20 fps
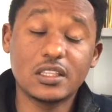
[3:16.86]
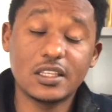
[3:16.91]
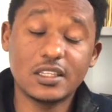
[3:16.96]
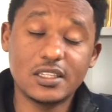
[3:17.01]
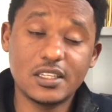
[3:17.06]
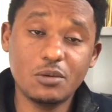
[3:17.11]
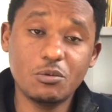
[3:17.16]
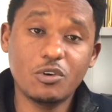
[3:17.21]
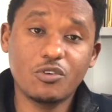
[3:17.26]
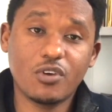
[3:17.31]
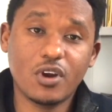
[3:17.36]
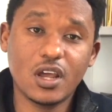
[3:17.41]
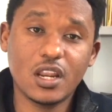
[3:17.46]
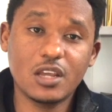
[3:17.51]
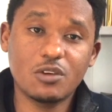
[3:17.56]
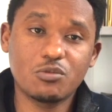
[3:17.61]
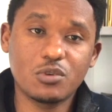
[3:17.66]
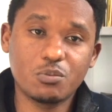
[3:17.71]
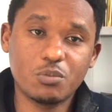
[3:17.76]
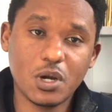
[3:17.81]
The
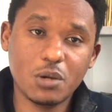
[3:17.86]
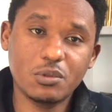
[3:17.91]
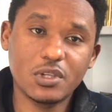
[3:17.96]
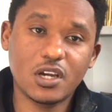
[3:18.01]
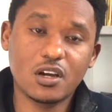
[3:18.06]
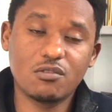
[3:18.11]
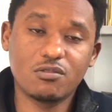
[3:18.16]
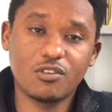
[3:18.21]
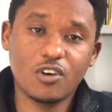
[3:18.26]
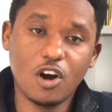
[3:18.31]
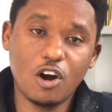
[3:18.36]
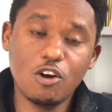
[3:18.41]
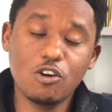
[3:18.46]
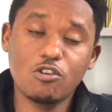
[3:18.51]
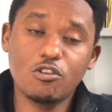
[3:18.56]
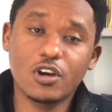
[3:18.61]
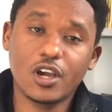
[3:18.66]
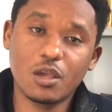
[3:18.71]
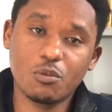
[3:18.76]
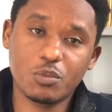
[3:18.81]
Democratic Republic of
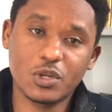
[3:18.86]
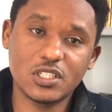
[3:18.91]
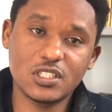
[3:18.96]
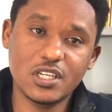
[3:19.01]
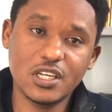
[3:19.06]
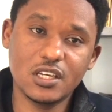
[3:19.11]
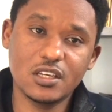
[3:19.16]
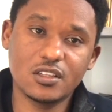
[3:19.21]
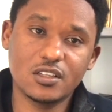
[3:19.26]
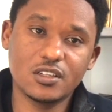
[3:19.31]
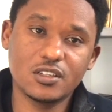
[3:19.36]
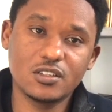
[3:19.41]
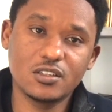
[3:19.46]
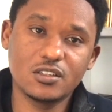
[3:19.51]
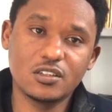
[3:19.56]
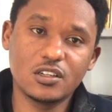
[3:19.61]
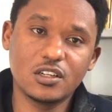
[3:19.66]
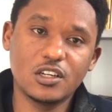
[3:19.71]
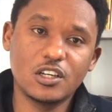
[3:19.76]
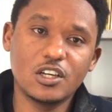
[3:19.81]
Congo in particular,
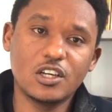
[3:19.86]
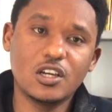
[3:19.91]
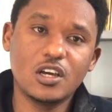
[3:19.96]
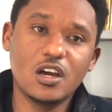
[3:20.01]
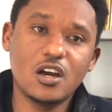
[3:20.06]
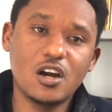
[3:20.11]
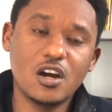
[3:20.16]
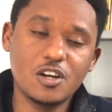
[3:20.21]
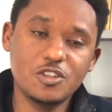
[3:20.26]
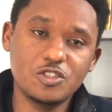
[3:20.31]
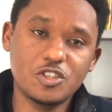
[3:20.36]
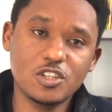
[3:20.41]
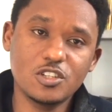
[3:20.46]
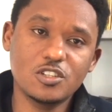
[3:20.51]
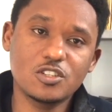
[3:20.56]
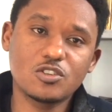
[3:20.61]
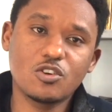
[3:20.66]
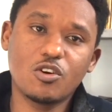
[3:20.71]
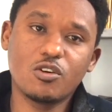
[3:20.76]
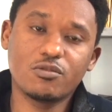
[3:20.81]

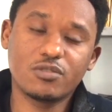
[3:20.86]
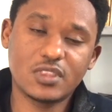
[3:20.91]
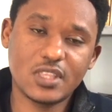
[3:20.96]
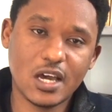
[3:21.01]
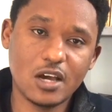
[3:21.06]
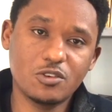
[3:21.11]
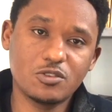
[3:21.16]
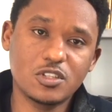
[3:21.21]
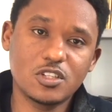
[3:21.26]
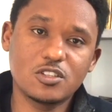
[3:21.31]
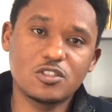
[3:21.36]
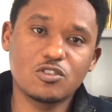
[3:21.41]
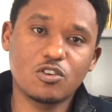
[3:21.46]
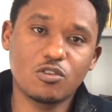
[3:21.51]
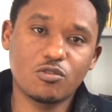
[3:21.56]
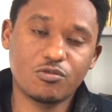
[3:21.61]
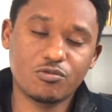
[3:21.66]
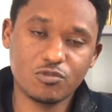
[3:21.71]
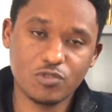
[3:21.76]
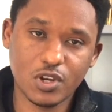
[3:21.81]
hundreds of thousands
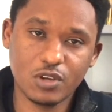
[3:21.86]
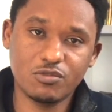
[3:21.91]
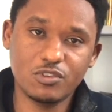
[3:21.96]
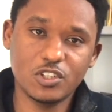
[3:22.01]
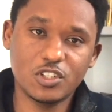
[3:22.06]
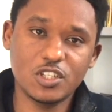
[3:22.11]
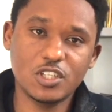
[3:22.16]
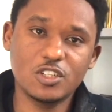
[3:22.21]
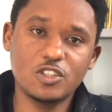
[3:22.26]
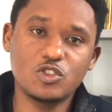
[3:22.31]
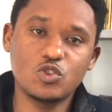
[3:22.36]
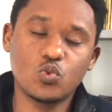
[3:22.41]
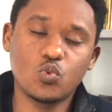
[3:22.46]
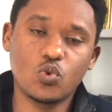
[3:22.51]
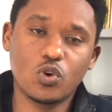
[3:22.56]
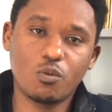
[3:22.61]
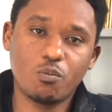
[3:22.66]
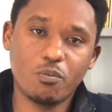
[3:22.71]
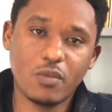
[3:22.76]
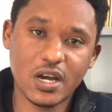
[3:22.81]
of refugees
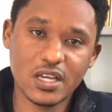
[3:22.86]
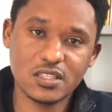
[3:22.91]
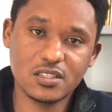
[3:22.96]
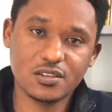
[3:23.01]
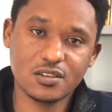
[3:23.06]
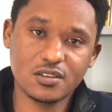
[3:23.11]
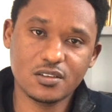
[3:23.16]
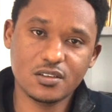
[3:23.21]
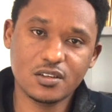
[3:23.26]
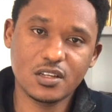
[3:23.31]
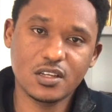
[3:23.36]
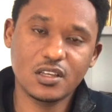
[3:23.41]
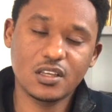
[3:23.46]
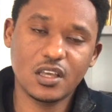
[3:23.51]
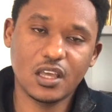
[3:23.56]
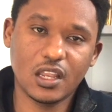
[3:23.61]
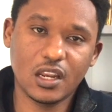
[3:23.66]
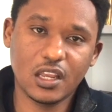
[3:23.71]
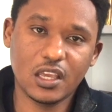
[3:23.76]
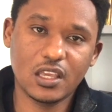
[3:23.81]
were massacred
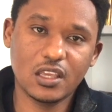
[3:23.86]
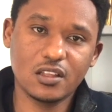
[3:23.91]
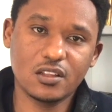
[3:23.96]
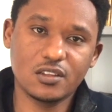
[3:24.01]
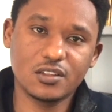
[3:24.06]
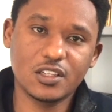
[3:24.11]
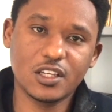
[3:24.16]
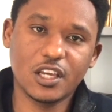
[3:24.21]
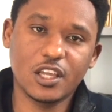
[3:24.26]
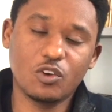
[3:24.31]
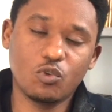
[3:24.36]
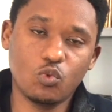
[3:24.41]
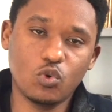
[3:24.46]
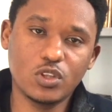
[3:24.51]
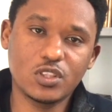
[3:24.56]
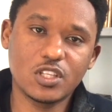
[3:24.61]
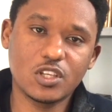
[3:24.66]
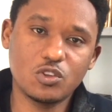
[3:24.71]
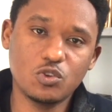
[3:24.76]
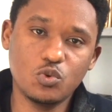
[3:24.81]
and killed in
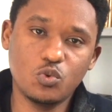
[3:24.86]
what the